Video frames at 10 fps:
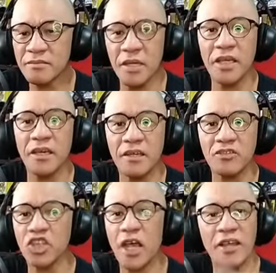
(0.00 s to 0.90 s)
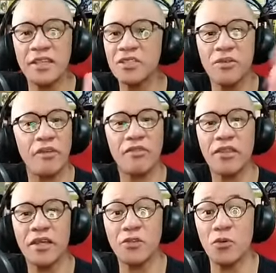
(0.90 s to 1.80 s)
making checklists or
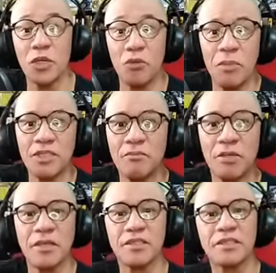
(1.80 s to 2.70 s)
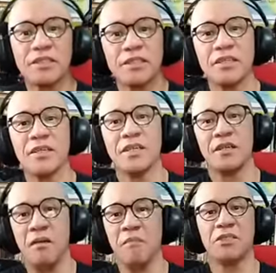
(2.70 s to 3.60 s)
everything, doing your mise en place.
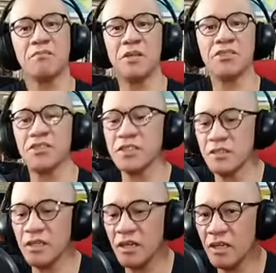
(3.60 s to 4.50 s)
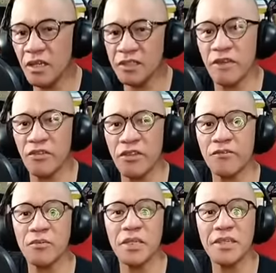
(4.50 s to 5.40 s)
Mise en place is
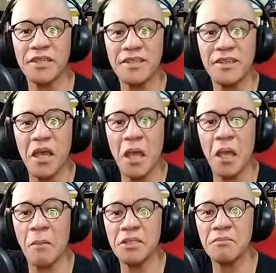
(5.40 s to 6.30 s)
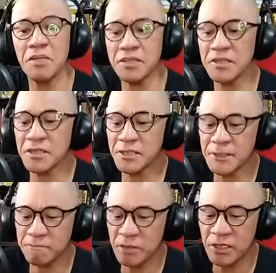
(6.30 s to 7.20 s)
everything for me. Mise en place is
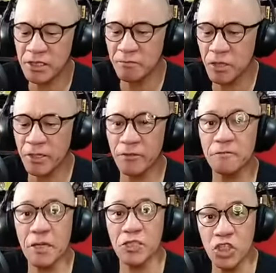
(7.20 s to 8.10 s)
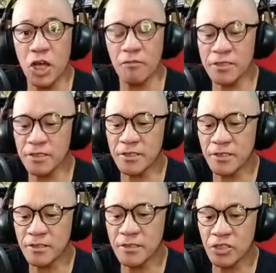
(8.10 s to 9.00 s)
a part of my job as
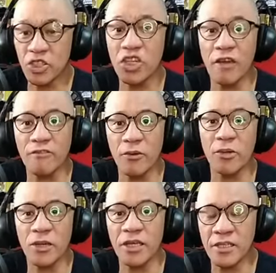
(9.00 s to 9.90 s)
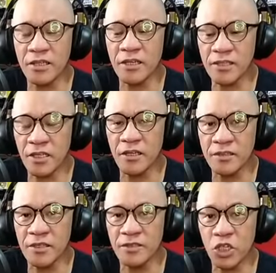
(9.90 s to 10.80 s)
a chef or
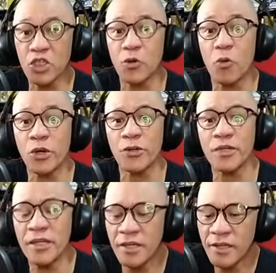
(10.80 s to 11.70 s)
as a kitchen worker.